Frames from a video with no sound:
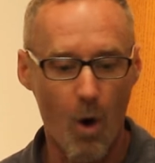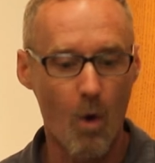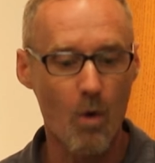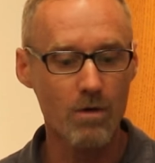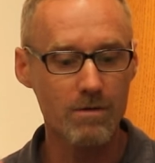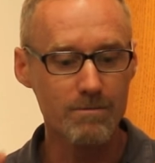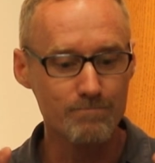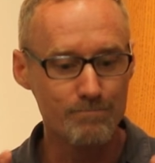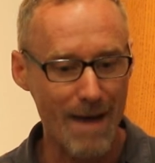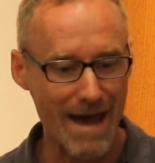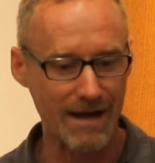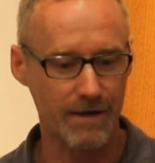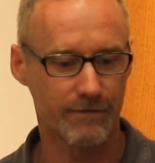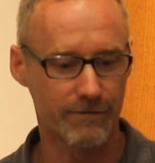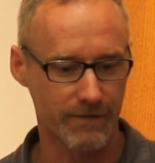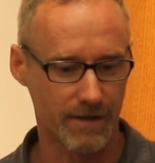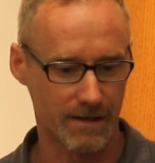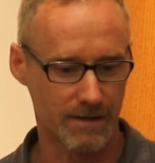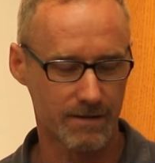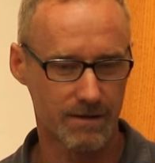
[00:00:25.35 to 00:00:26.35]
own
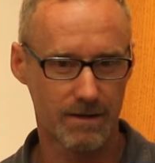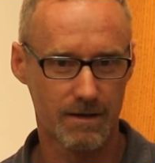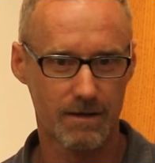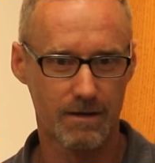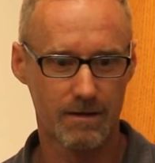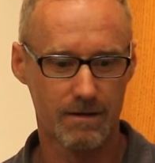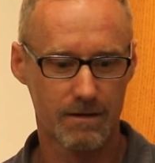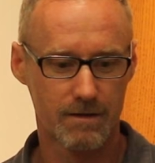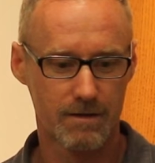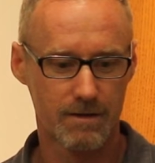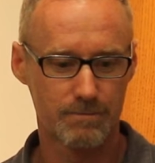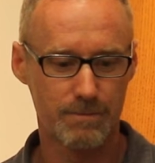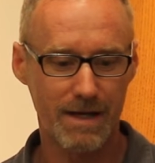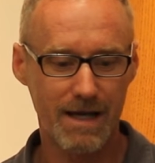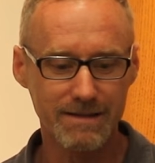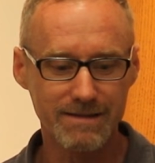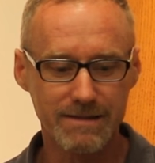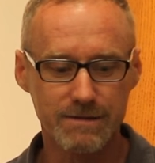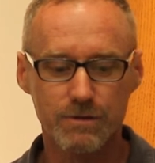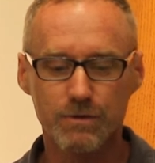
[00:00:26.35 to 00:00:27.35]
benefit.
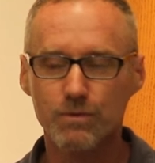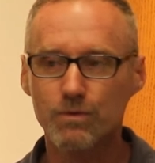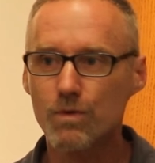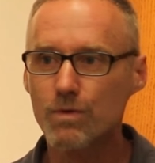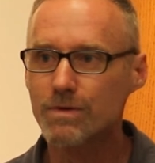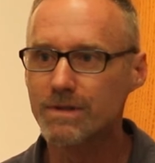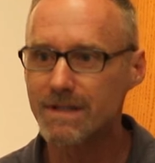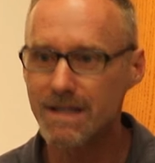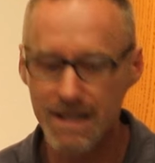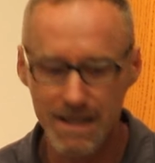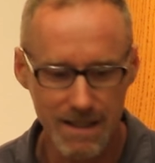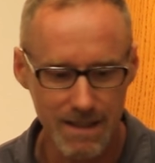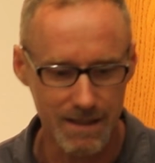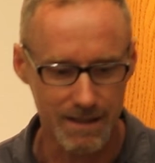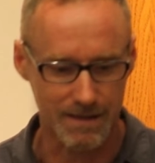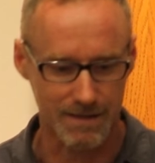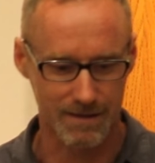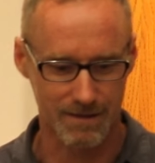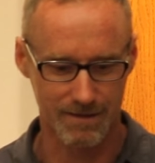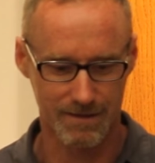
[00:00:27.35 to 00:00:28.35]
Because it's a
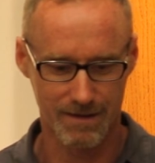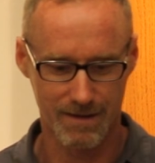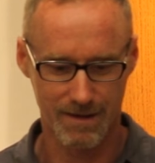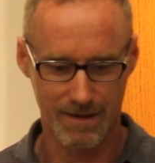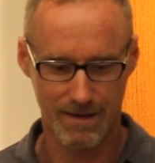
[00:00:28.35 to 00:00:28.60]
routine.